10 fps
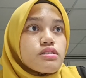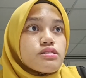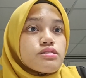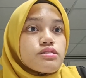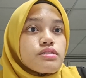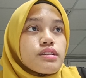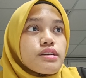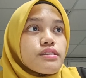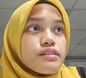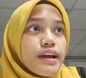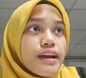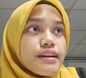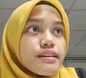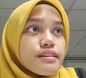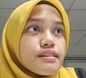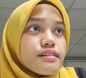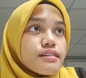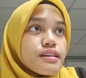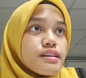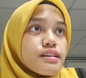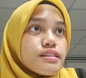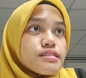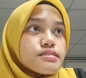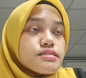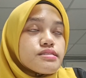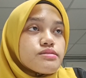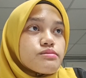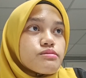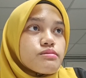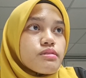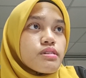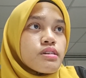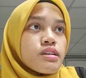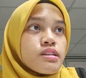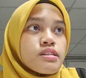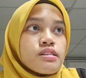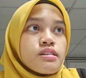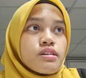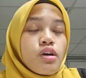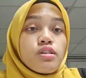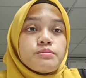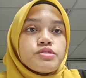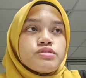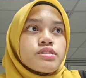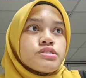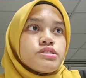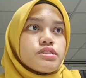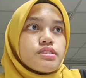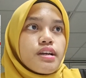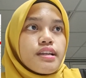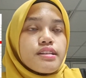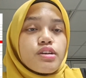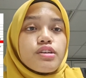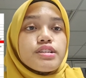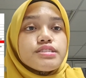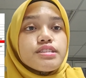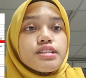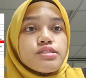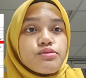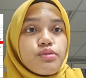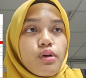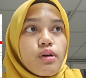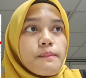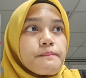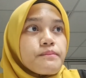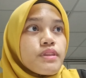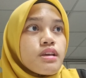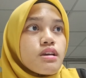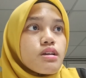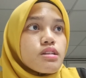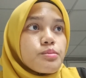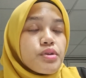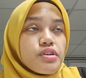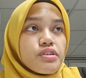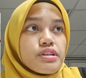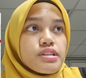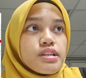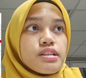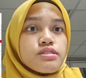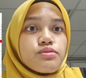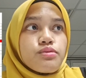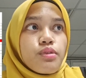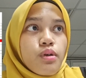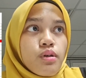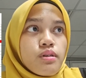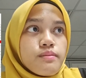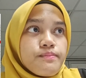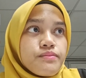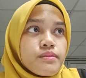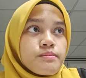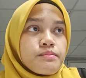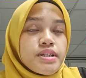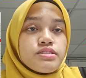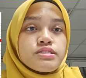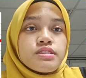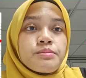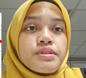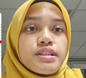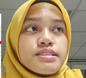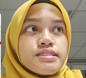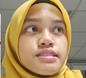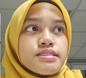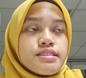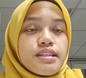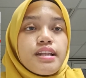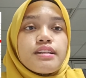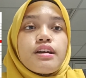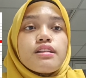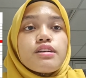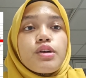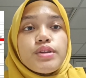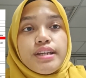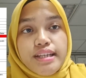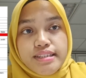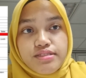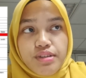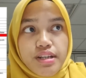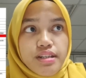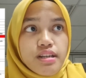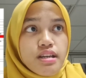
So the crack is in the column structure and the condition is 4, the priority is 4, matrix number is 16, and color coding is red.